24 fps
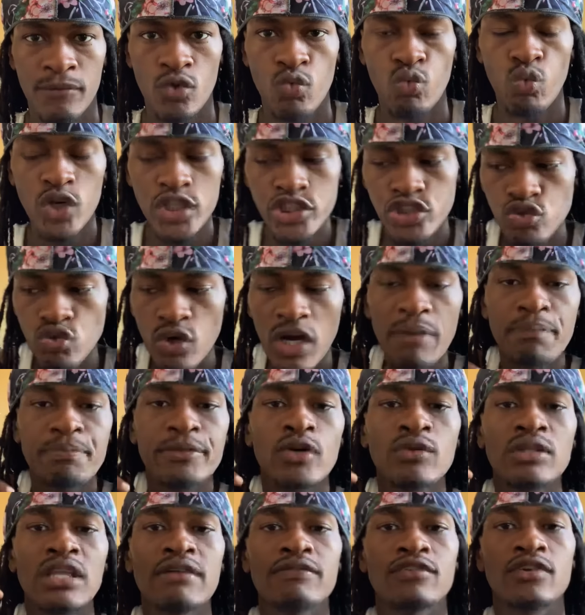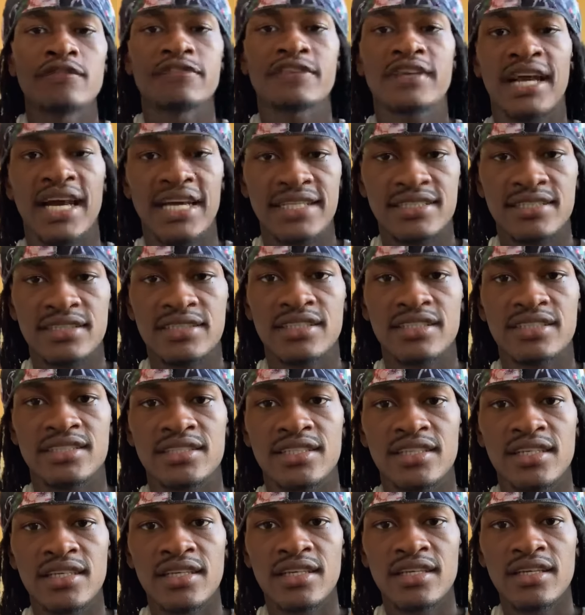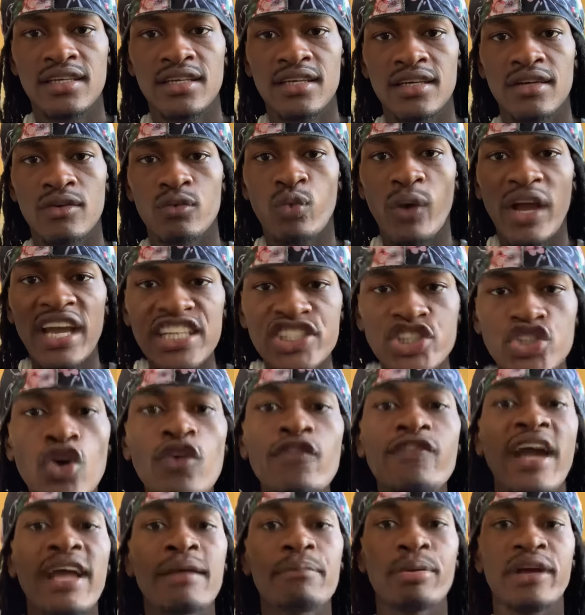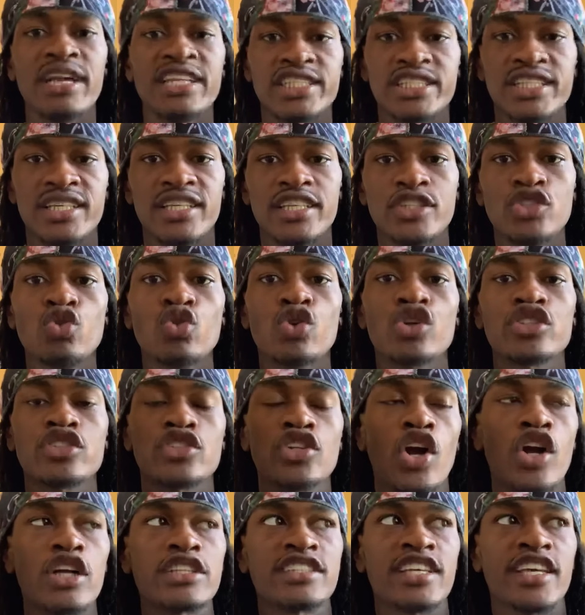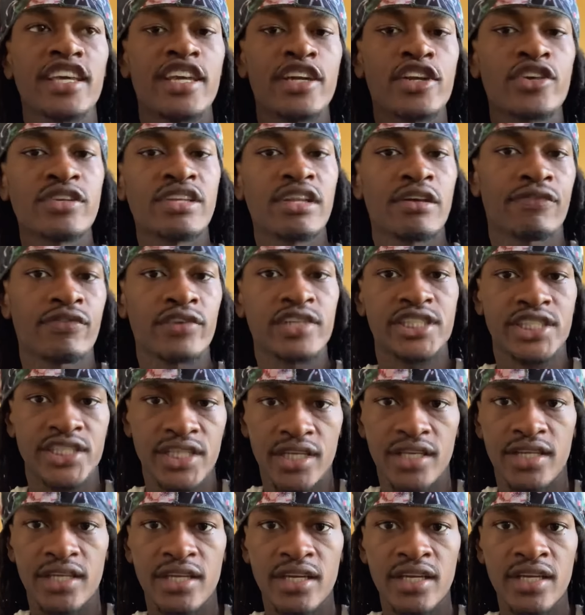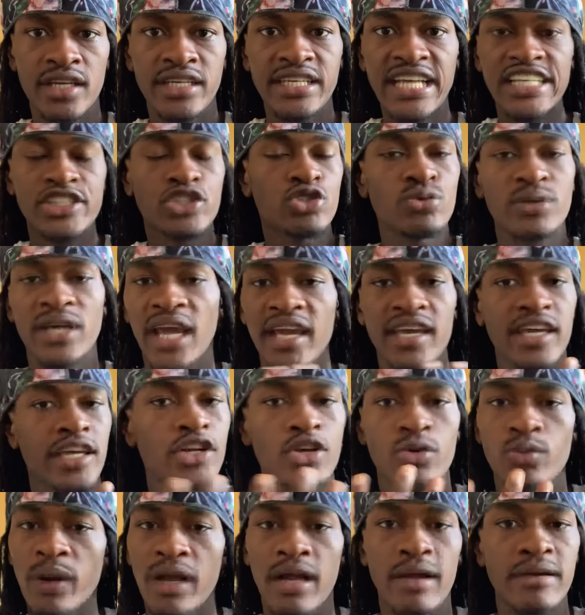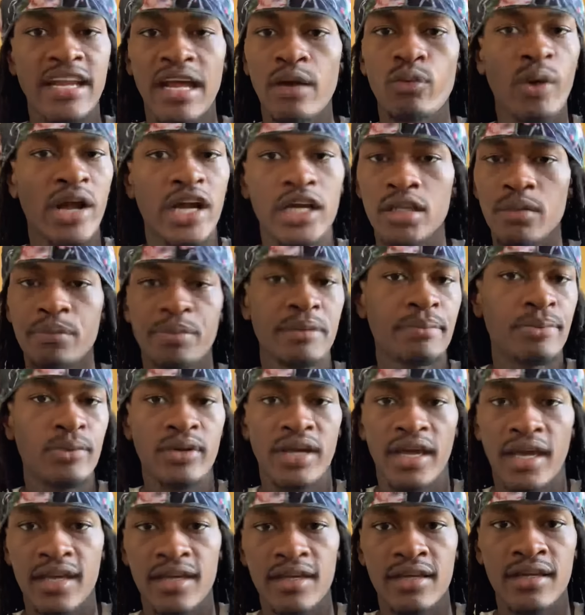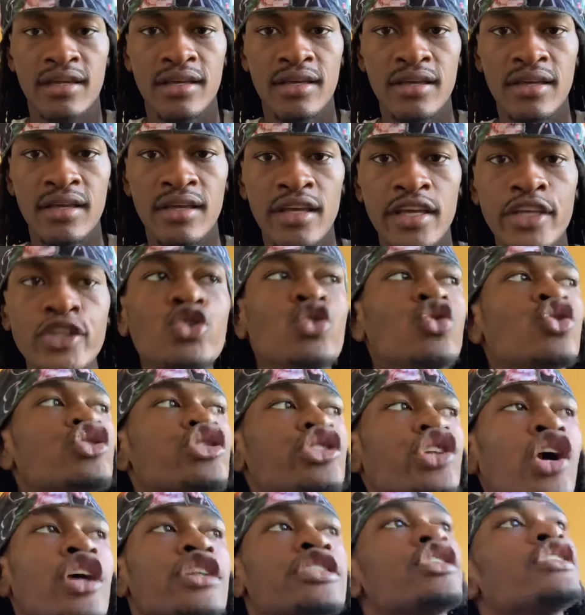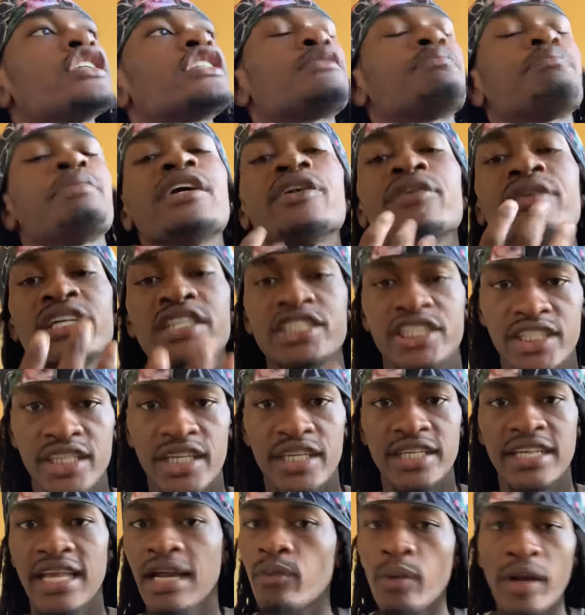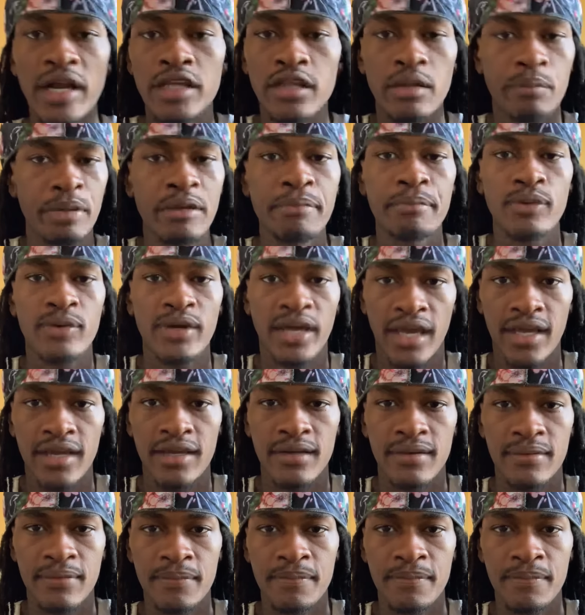Once you up your level of consciousness, raise your vibration, you can start to hear different shit that you can't hear, that regular people can't. You can start to experience shit that regular people can't.